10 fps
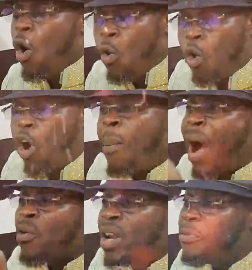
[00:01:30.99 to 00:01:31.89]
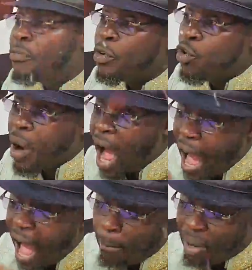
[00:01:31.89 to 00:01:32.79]
Cocoba couldn't if you
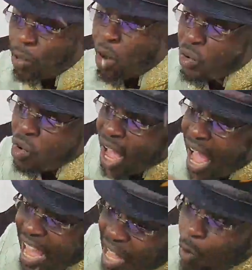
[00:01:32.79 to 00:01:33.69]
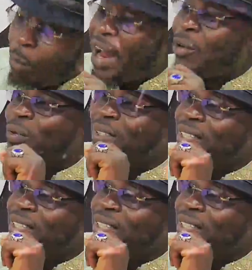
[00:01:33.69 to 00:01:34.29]
are a pretty woman, a ya ubano.